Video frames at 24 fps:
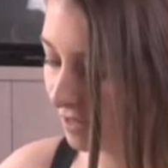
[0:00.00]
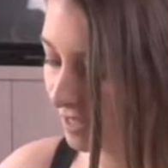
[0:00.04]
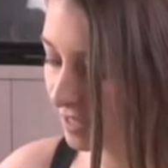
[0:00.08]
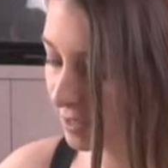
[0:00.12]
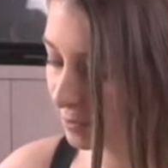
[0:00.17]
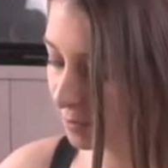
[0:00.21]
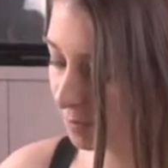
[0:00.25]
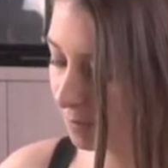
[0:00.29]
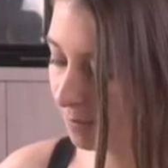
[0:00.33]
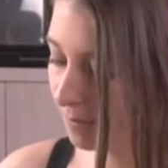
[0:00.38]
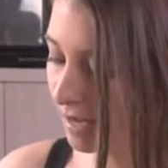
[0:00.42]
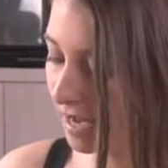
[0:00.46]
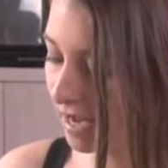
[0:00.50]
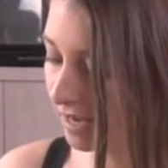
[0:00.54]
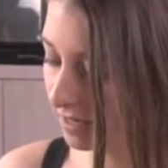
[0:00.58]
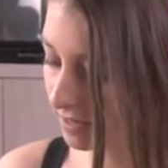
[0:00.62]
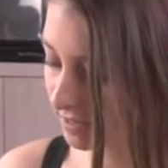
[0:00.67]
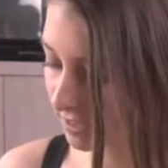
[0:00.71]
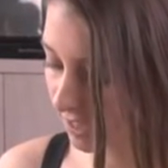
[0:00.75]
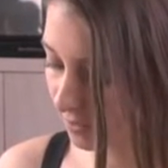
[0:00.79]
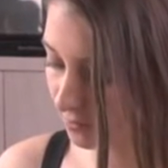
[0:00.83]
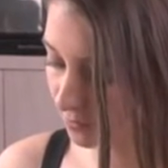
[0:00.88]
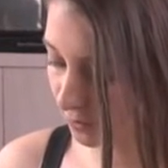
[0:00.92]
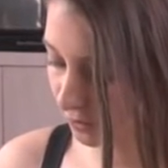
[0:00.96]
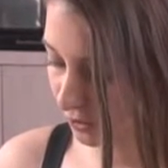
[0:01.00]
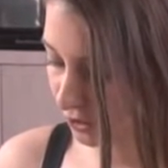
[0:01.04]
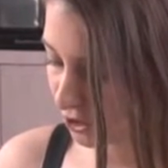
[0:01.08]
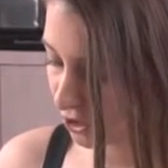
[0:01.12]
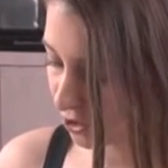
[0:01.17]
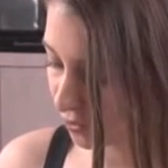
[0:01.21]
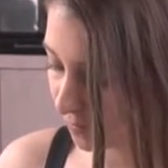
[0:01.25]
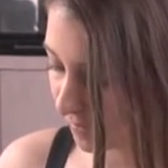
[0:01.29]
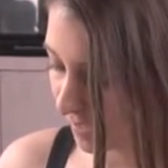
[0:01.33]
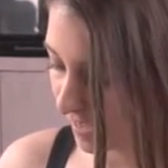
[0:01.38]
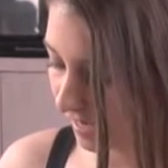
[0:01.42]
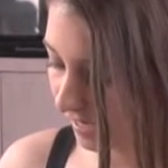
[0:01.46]
this box comes with
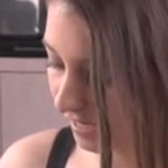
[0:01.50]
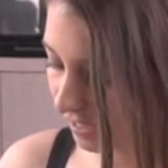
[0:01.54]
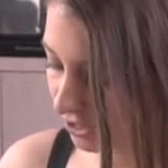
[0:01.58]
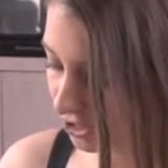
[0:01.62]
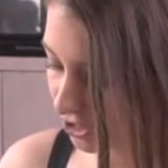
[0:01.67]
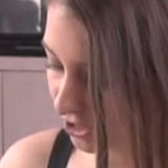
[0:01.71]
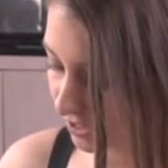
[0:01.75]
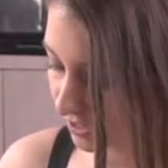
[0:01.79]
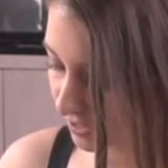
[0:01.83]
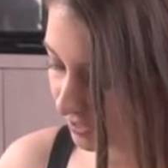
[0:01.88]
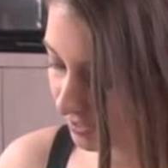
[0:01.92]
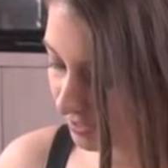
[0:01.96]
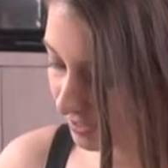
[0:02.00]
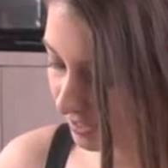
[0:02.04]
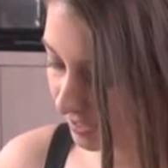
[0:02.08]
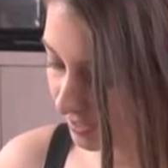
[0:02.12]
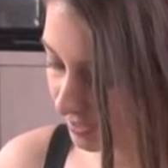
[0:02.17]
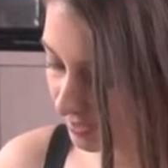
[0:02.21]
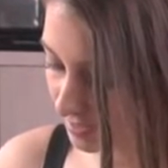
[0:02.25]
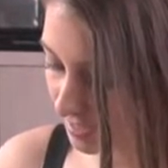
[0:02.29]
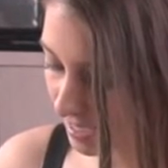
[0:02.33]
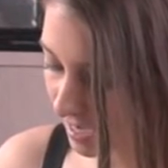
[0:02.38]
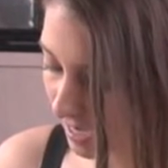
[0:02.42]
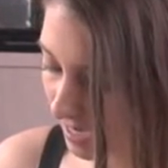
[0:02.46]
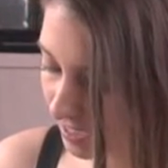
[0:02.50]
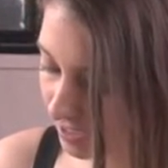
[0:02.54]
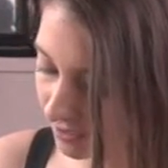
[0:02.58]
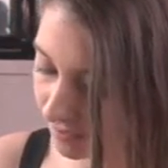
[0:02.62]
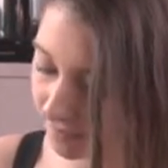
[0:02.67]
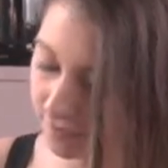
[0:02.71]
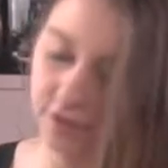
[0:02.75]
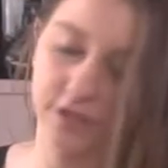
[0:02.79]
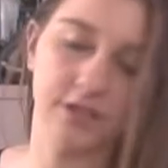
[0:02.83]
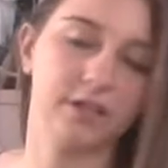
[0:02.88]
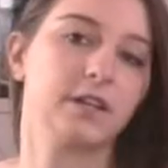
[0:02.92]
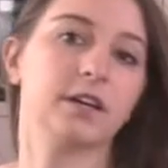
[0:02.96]
2 packages inside
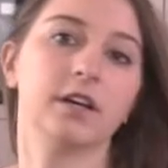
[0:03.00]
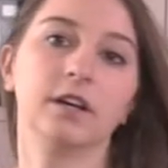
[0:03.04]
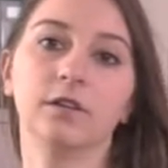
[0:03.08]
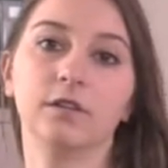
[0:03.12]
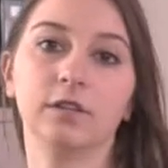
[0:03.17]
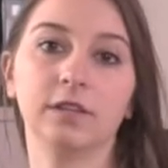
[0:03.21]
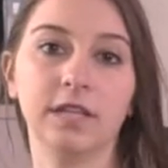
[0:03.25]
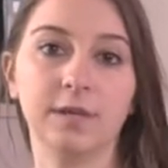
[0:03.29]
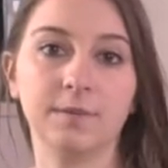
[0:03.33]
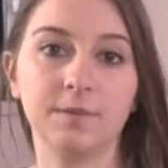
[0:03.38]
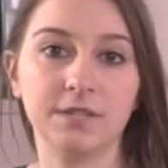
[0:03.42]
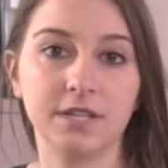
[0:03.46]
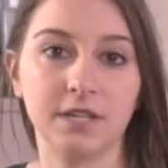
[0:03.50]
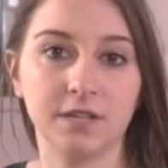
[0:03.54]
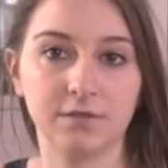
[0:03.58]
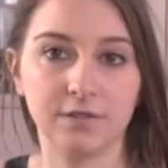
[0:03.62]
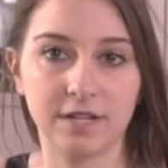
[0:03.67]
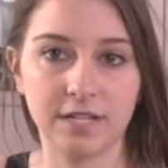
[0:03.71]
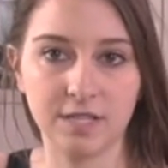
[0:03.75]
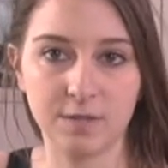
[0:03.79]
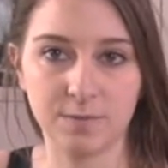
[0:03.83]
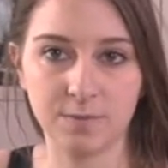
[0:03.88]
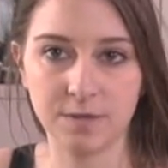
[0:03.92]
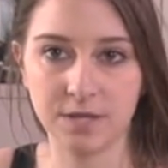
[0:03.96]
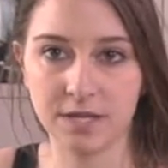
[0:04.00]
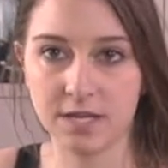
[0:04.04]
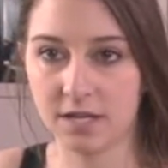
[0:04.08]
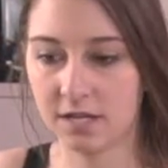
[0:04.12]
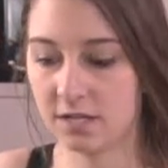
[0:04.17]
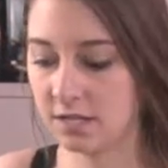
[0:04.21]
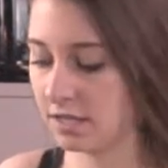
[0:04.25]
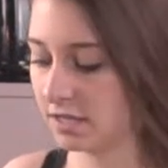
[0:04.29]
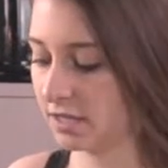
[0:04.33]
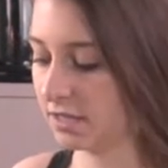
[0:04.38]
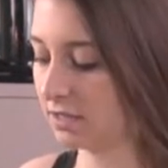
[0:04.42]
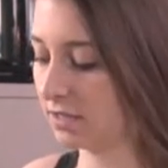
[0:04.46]
of the Lipton Recipe
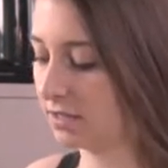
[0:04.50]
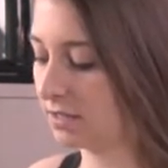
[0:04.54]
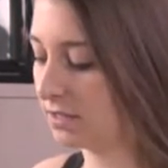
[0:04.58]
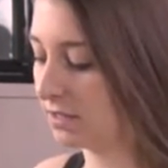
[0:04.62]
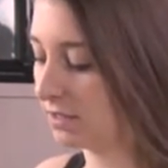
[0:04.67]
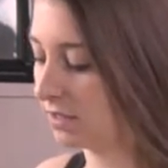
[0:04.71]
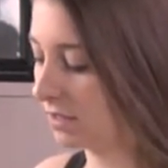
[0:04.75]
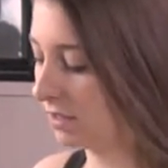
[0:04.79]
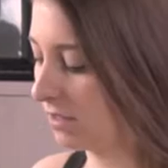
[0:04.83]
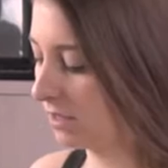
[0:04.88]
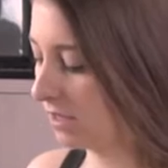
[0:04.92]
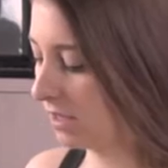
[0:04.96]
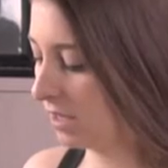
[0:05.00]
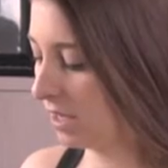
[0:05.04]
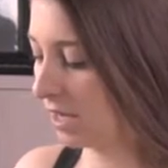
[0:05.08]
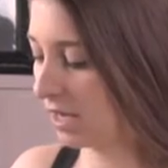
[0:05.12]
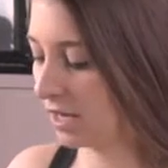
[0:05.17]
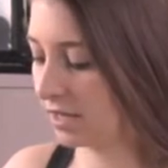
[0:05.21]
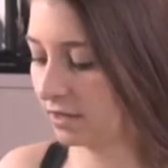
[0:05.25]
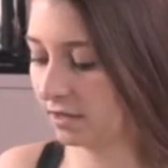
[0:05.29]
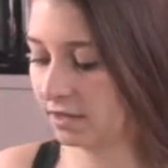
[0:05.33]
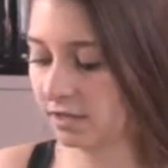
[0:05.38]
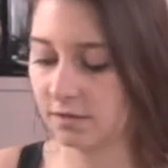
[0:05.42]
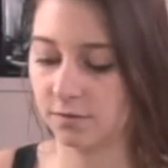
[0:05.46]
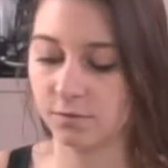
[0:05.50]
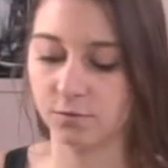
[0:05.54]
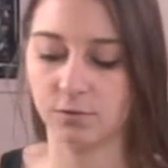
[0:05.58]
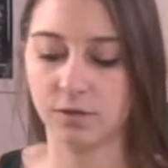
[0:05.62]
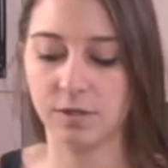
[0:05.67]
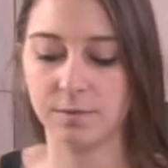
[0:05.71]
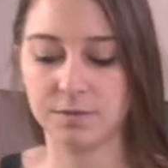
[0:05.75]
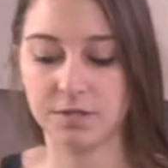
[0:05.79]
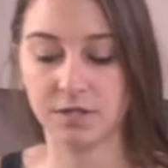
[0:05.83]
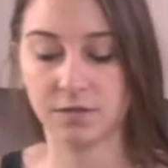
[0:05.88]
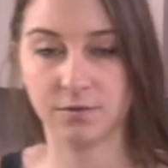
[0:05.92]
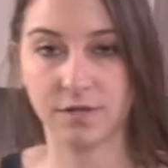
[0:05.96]
onions,
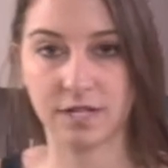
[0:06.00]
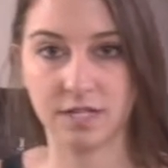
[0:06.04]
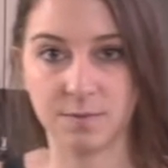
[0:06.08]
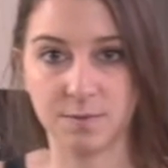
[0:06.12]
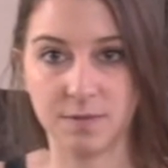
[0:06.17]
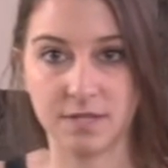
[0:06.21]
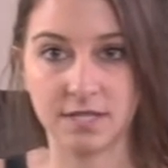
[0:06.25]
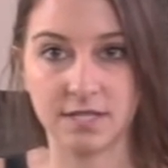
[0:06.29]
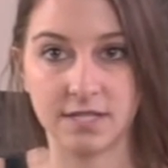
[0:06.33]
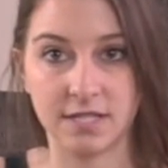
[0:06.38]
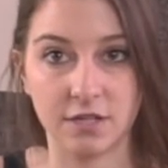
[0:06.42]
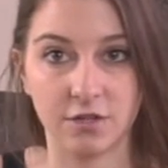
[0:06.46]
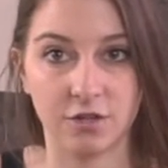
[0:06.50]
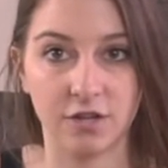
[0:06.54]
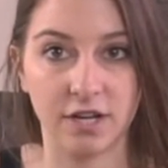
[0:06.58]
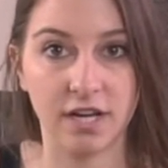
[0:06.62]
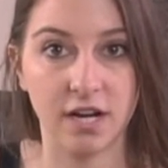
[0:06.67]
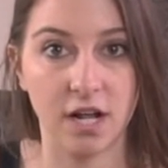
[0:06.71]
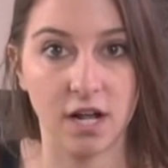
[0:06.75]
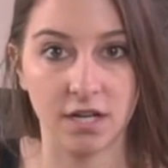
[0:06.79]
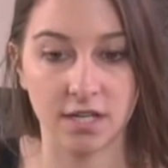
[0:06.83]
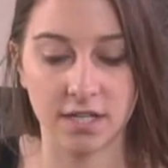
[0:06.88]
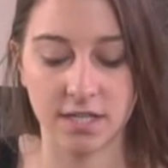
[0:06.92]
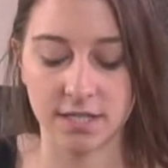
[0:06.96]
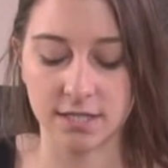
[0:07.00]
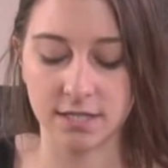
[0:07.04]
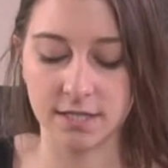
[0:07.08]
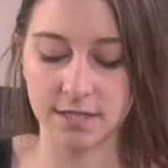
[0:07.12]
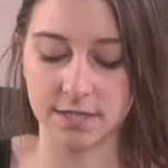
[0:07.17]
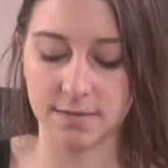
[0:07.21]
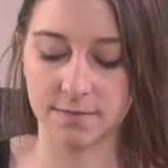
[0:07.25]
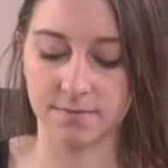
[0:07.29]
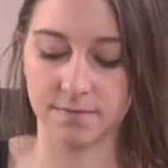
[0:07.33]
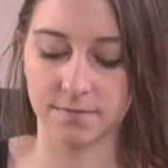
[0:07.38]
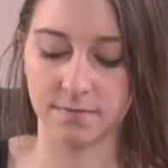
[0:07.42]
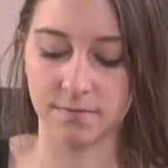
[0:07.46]
Lipton Recipe Secret
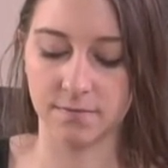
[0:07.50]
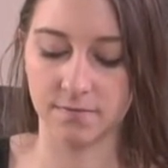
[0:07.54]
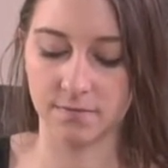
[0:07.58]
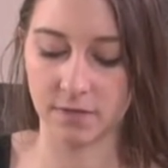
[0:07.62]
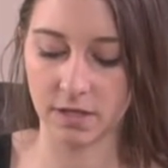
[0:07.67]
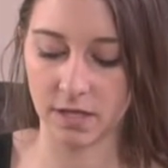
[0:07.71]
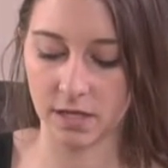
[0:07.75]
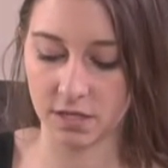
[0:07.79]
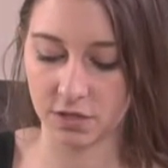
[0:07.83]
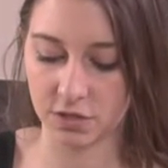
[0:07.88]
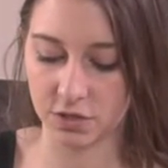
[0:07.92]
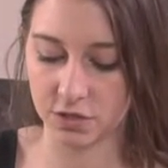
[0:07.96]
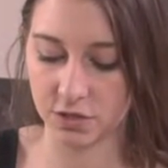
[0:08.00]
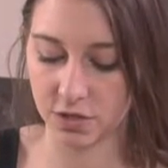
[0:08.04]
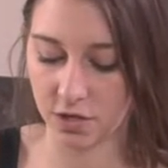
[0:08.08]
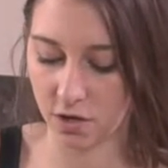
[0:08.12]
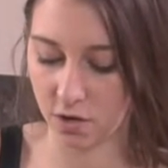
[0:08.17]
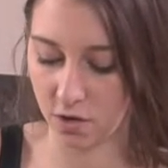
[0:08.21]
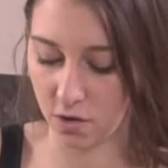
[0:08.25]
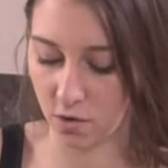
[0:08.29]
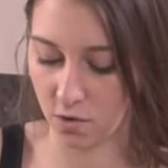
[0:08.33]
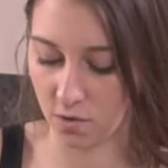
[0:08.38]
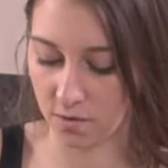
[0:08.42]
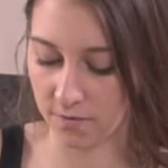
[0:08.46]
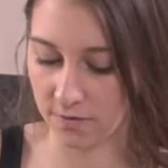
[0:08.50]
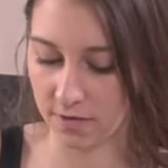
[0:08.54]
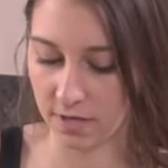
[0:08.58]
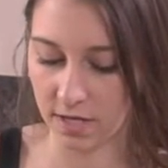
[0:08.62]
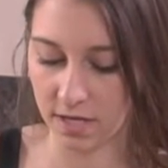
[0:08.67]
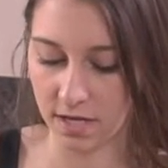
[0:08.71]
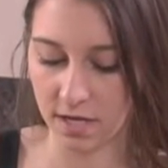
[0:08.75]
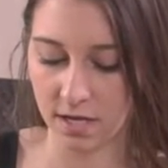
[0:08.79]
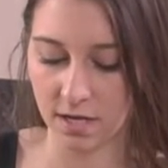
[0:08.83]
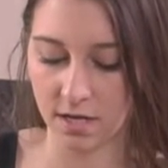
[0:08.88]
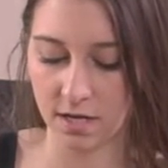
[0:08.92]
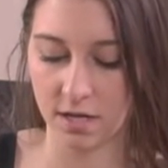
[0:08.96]
onions, and so
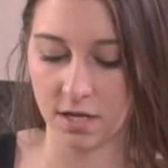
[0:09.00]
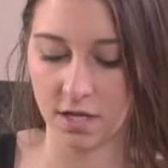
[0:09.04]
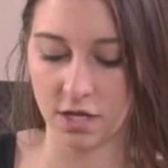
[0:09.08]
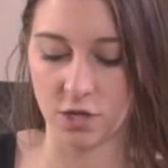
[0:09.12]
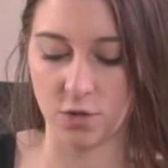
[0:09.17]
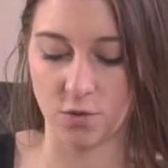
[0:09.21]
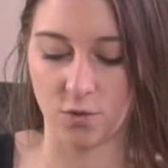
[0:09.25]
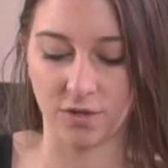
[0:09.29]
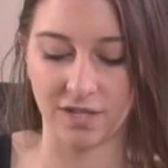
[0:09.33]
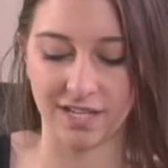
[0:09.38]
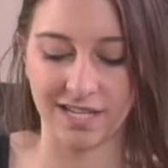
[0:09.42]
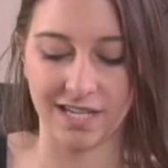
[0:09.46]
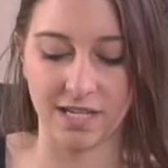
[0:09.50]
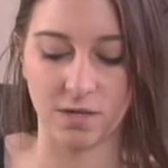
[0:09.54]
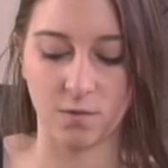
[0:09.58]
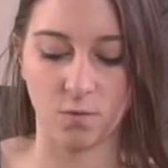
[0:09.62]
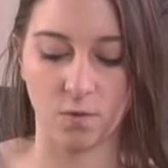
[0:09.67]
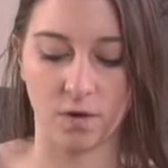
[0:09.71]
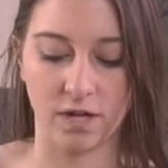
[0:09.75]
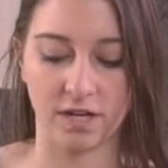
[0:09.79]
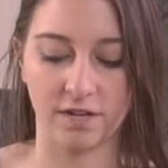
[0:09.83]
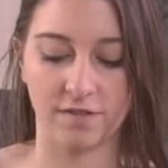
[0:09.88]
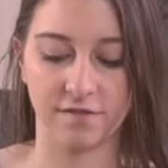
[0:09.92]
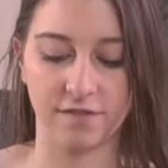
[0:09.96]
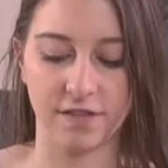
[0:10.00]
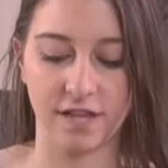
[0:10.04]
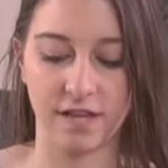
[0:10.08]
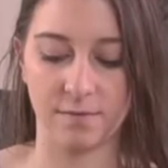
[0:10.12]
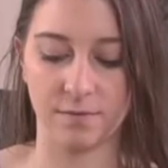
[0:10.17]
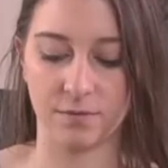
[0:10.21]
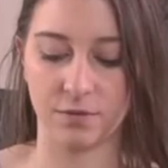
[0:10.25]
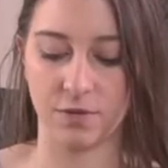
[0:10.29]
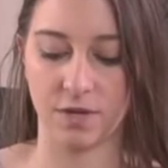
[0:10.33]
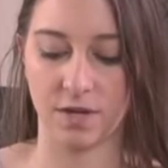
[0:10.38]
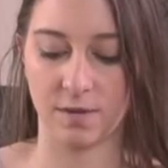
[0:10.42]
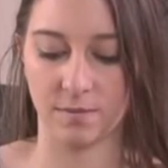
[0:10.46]
you only need 1 of
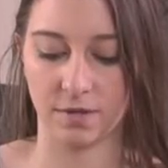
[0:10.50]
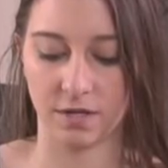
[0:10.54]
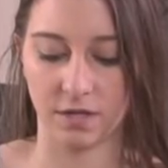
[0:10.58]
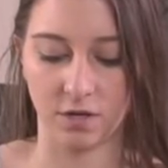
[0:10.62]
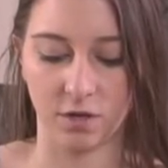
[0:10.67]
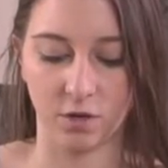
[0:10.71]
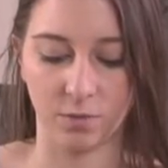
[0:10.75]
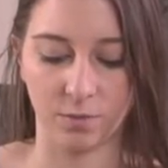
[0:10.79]
them. So I'm gonna